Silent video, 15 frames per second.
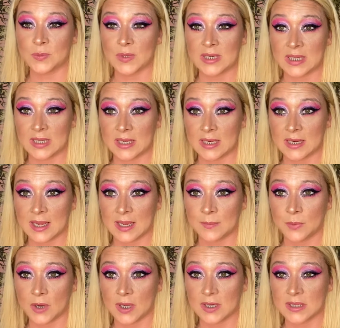we did get 9
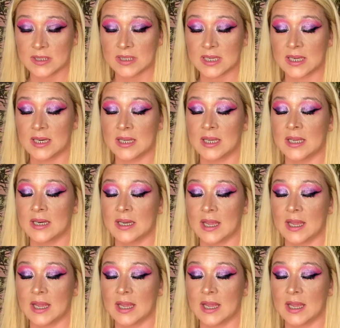products in it.